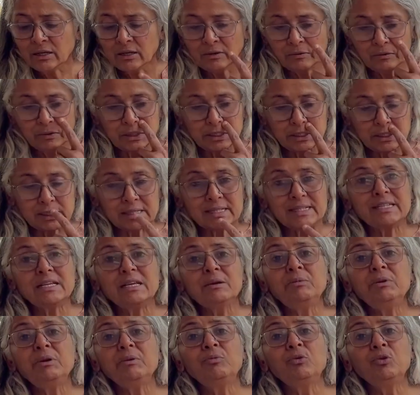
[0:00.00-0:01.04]
which is see
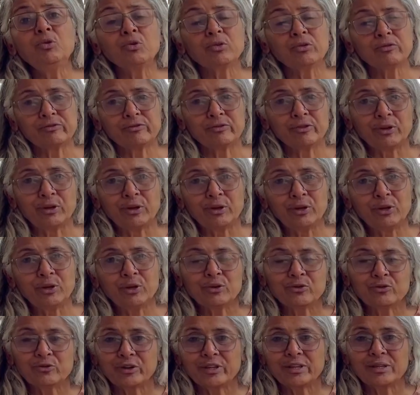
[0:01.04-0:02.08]
me beautiful, look
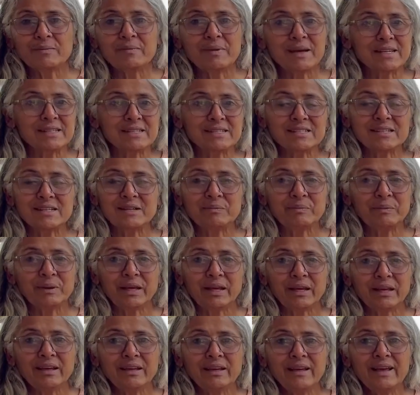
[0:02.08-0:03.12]
for the best in
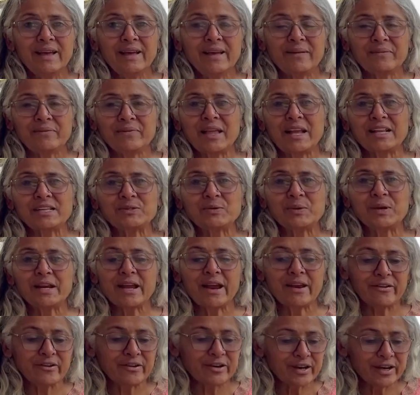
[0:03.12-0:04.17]
me. That's what I
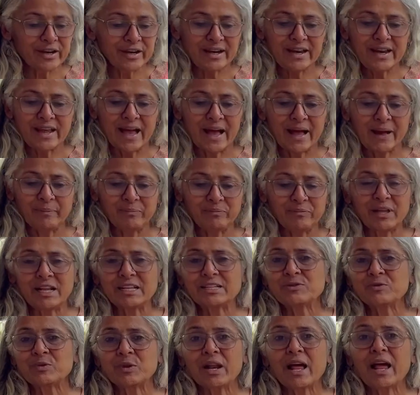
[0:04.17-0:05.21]
really am, that's
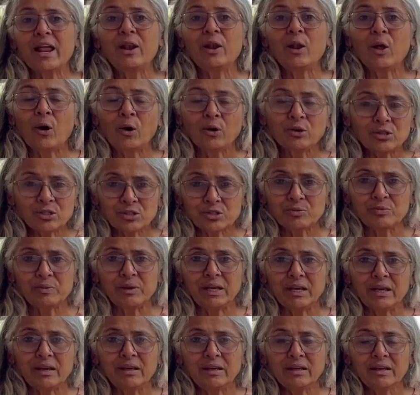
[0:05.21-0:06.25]
what I long to
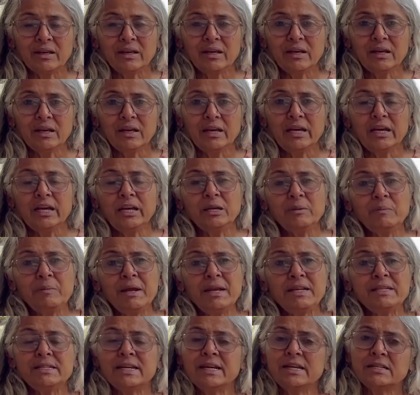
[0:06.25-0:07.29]
be. It may
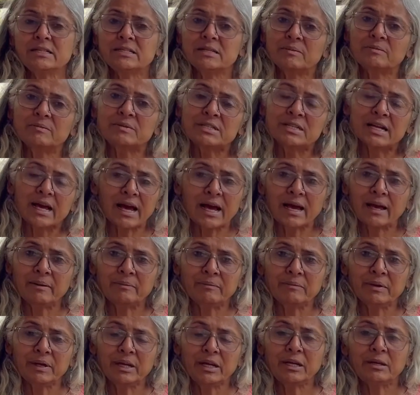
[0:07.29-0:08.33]
take some time,
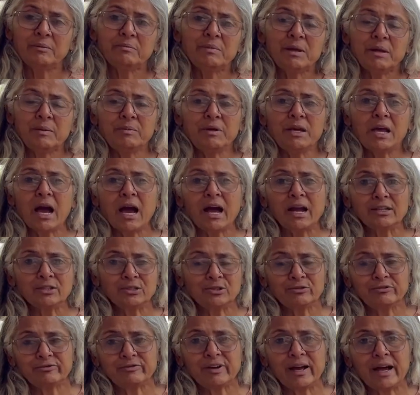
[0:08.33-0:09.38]
it may be hard to
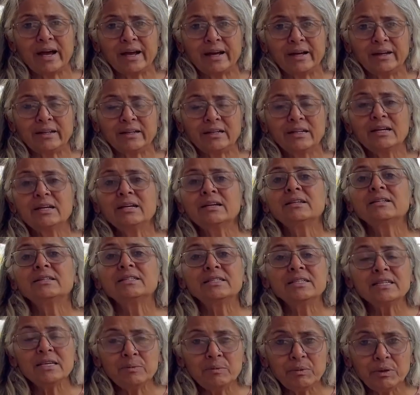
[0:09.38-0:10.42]
find,
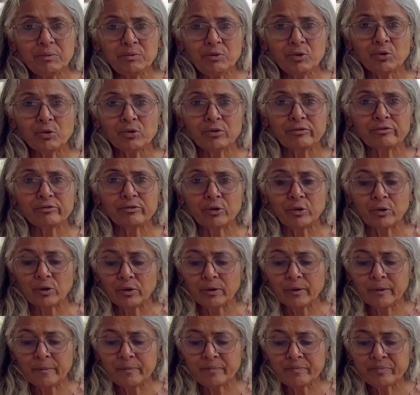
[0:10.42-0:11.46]
see me beautiful.
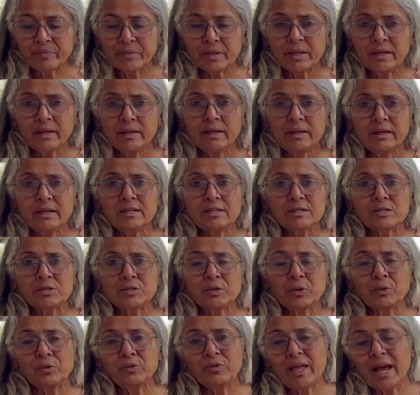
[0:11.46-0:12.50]

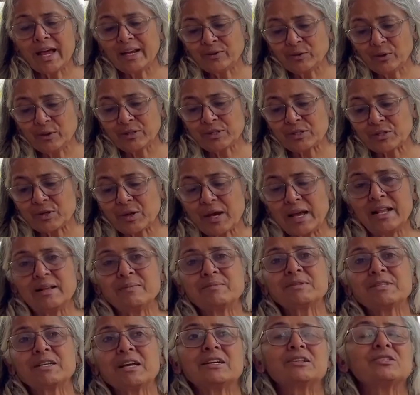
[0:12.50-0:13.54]
So that also
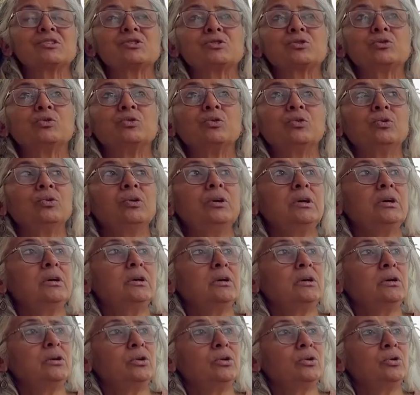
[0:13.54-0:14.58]
helps us to,
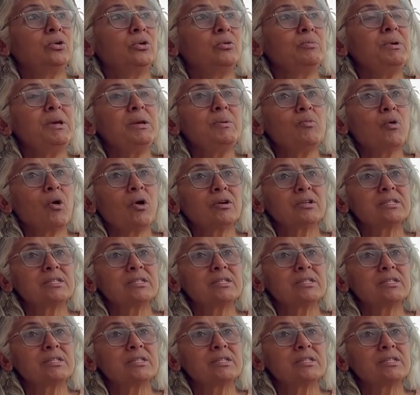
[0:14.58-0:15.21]
be more